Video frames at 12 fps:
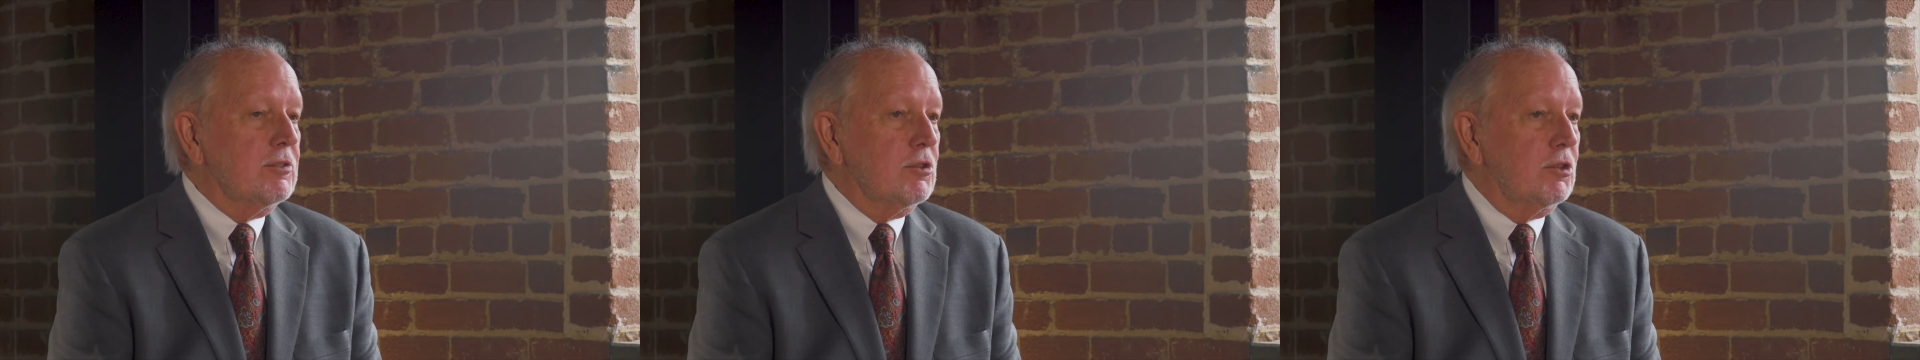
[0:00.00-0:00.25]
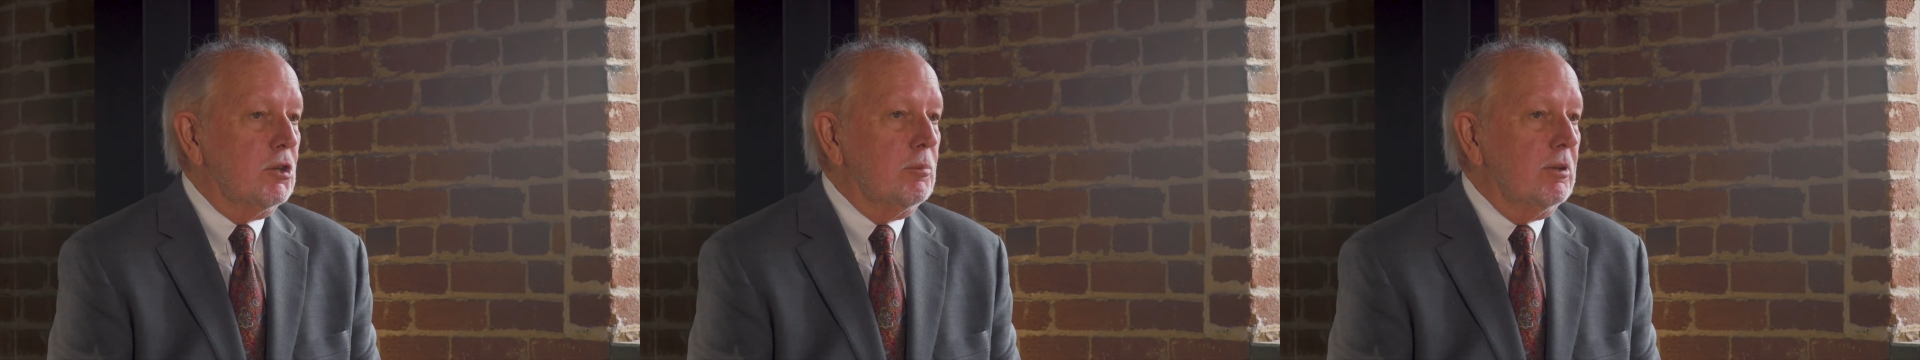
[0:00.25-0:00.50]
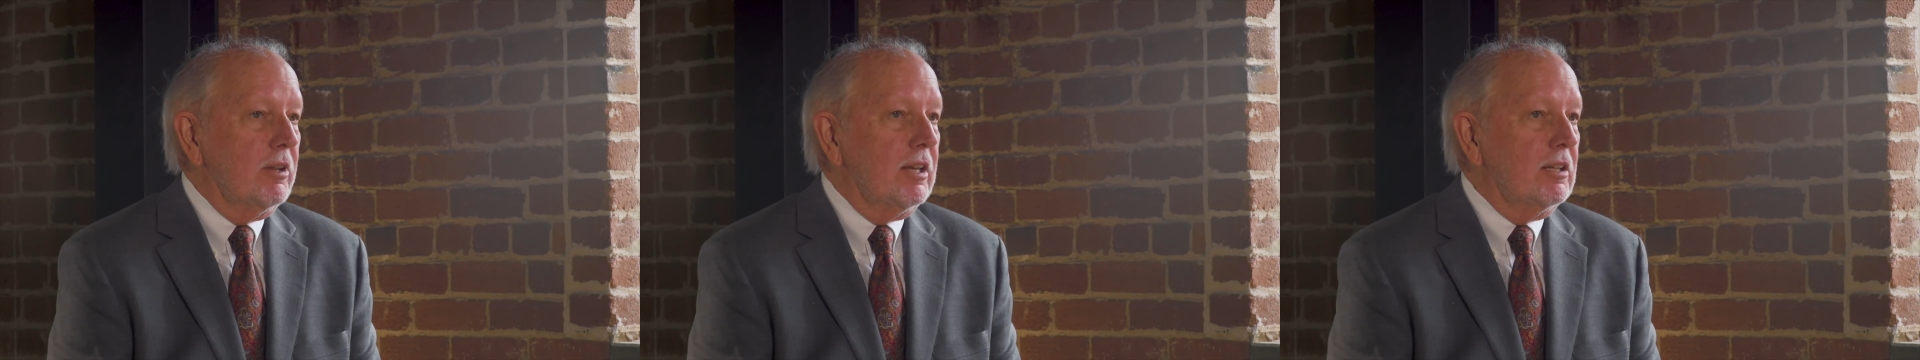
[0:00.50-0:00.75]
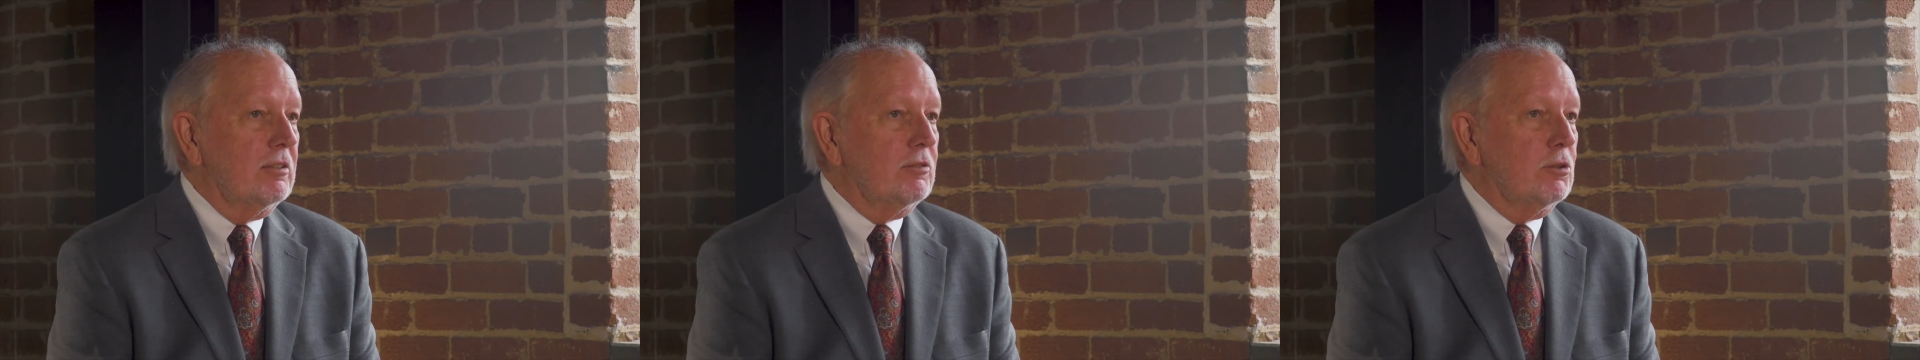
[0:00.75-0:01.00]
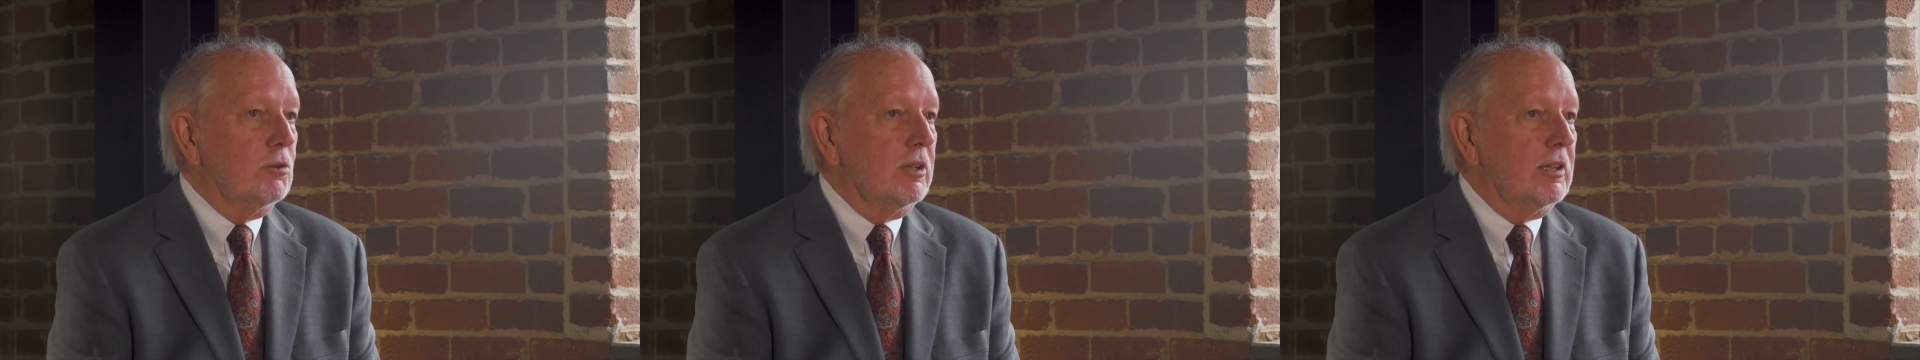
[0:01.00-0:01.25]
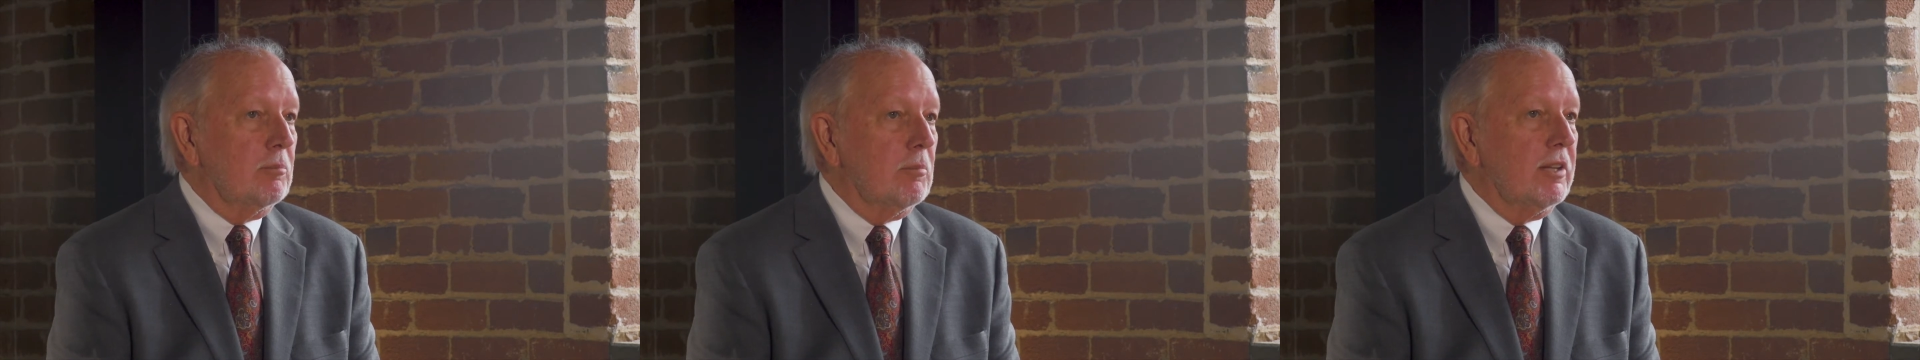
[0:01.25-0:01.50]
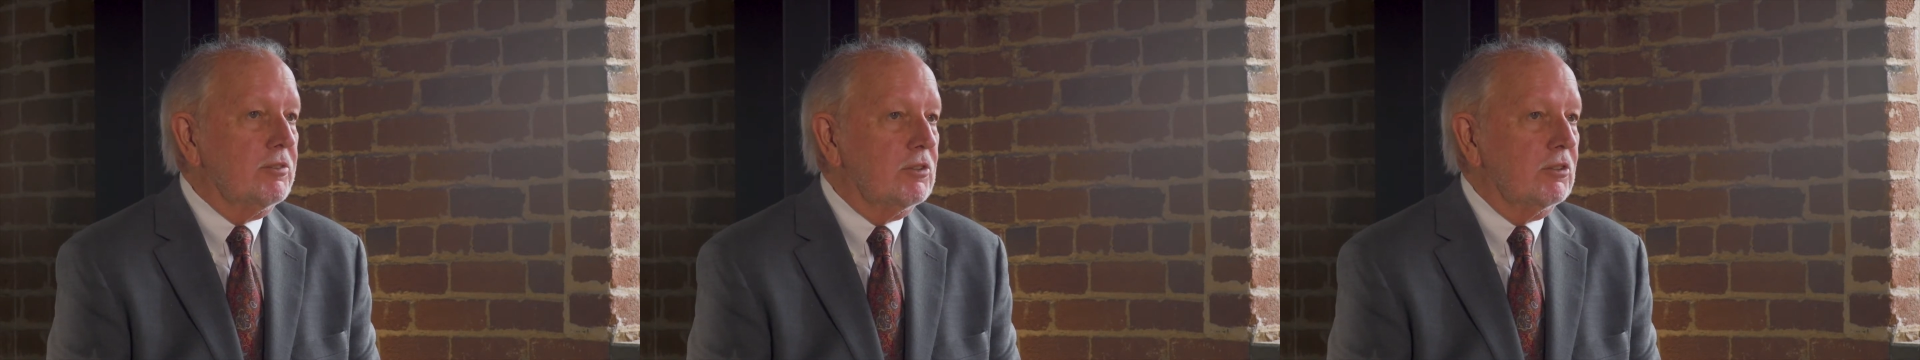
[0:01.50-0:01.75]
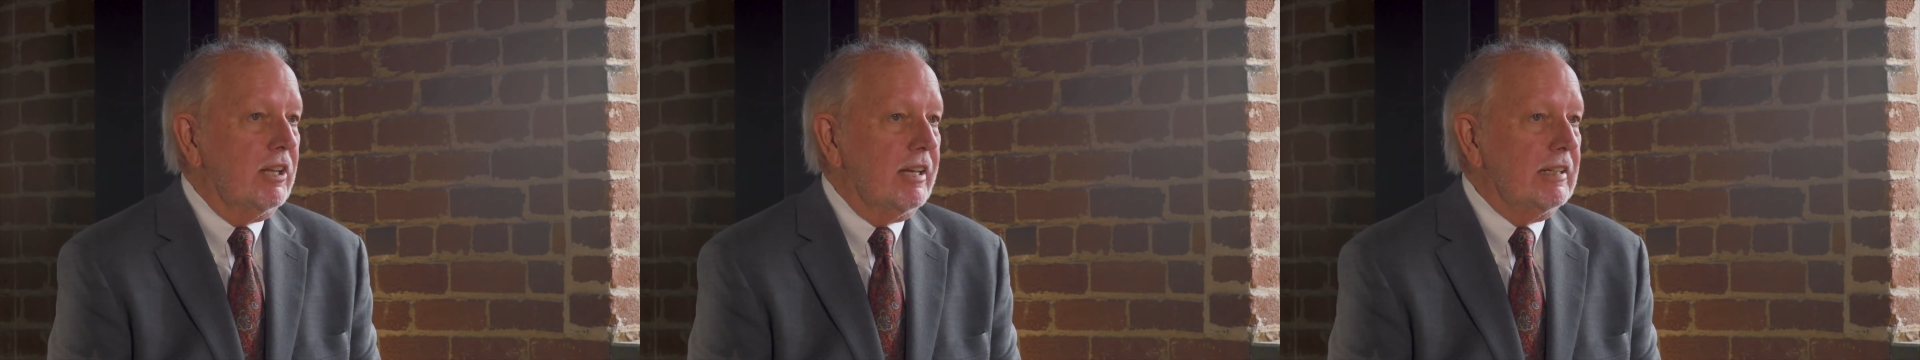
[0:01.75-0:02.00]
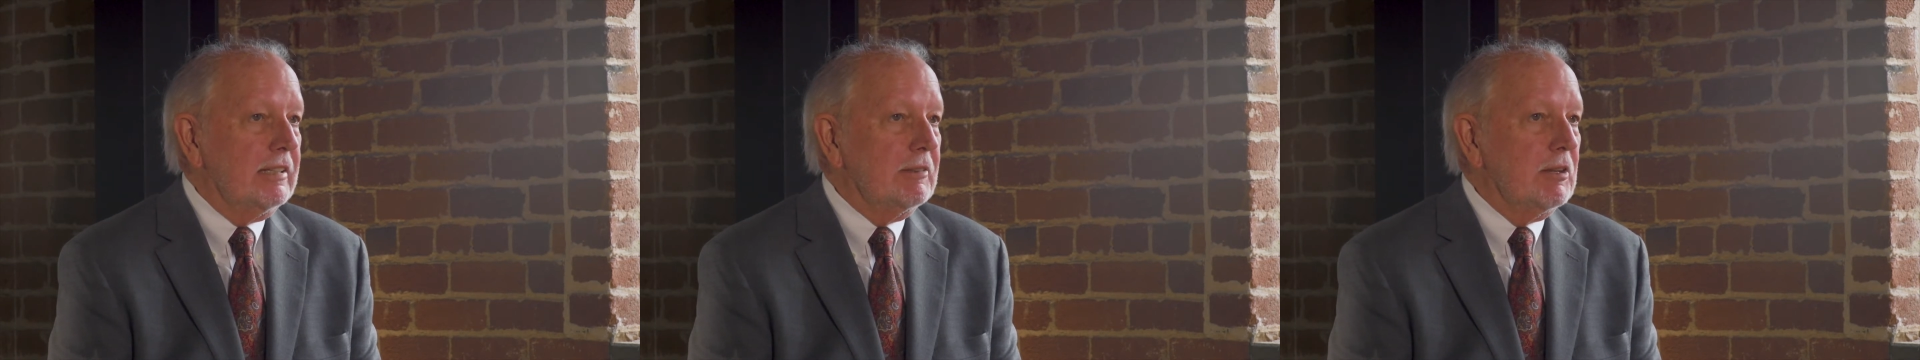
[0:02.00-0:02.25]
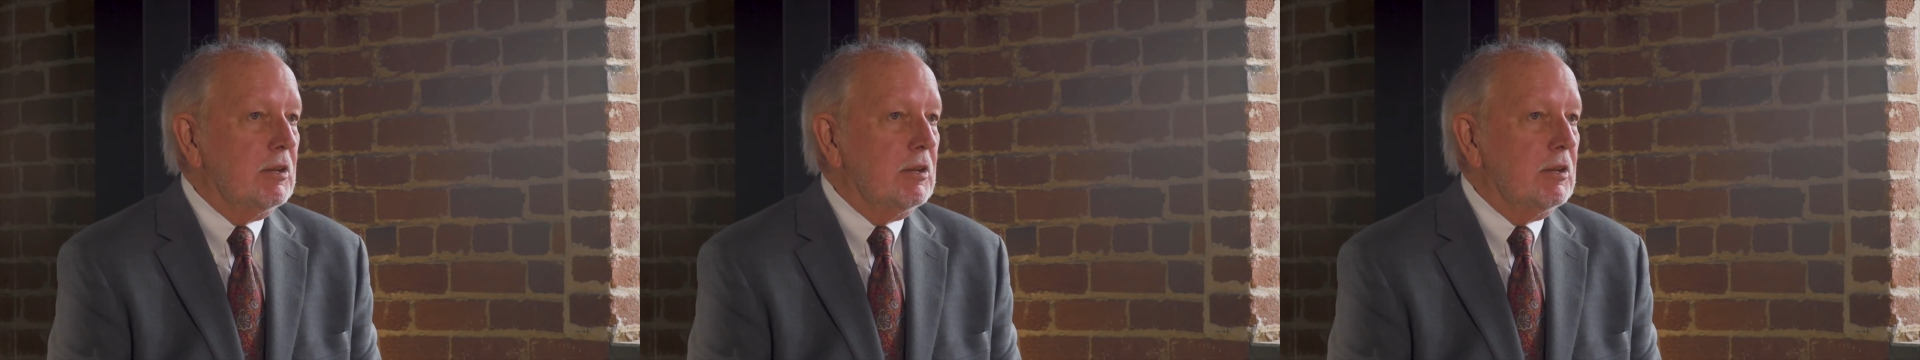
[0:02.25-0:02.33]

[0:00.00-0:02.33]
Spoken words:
is accumulated during a month delay,